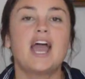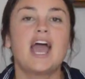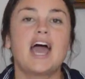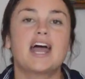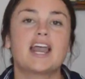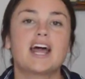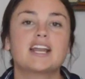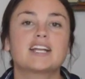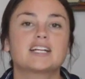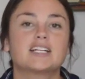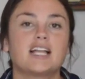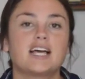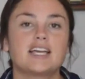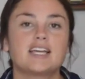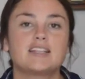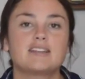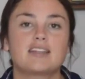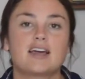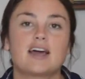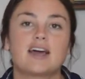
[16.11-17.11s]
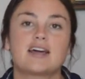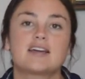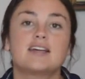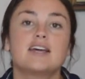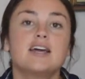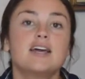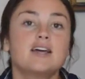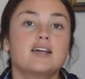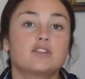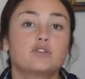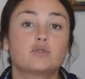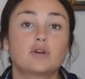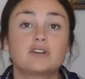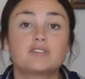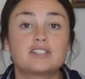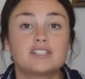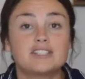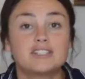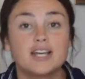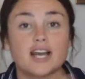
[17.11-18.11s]
And I had a client that throughout
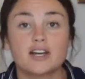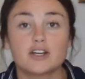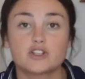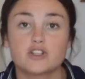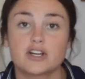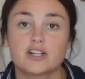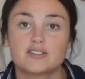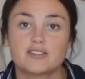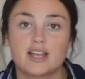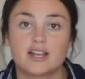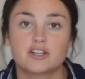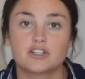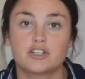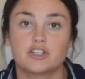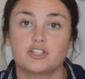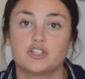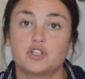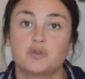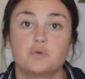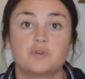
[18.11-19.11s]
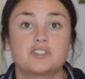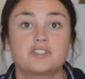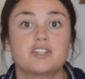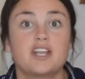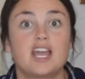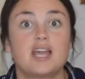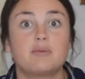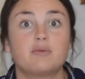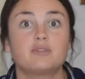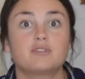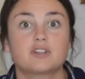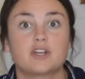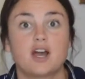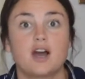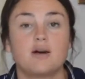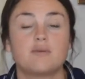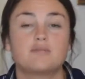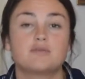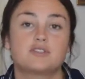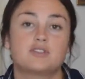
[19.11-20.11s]
the entire transaction, she wasn't able to
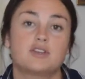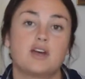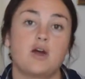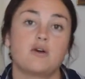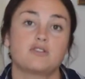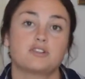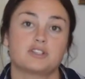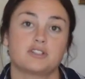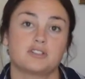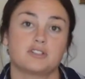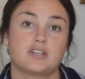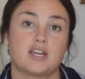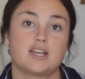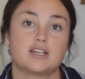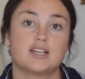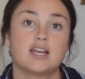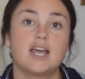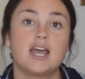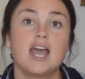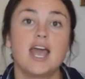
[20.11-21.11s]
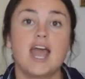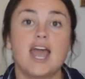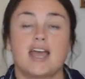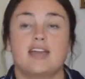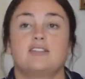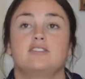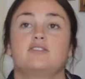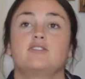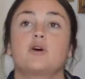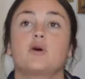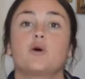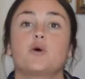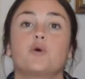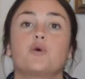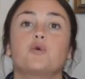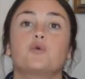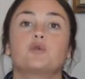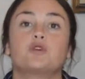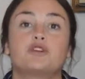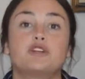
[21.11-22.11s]
come to Oceanside. And
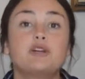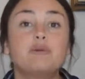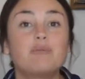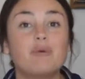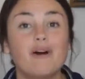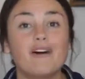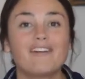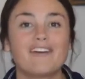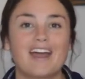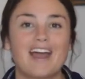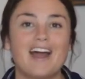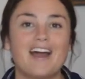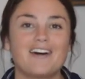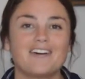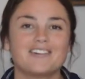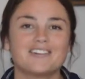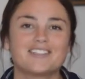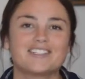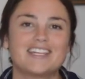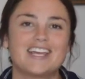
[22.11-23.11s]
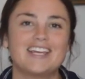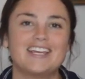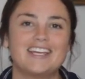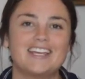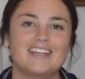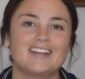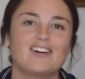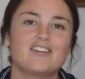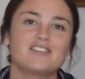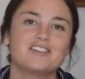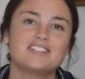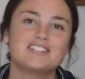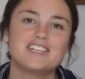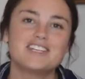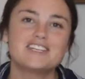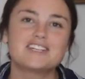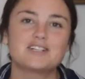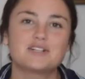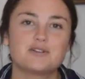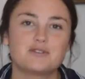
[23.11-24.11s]
so she bought a house, and on the
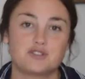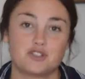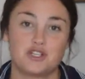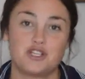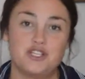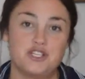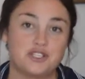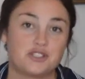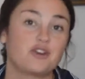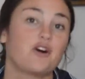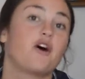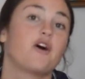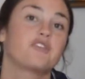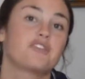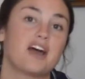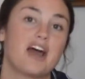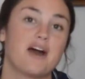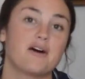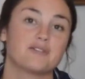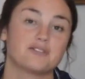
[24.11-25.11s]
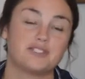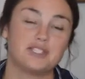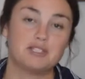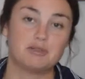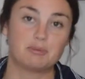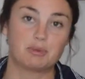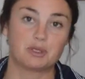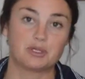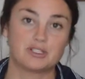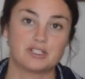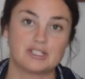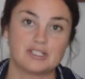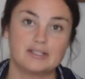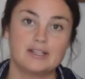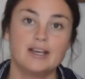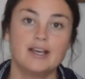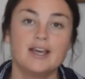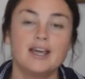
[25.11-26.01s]
day it closed, she saw the house in person.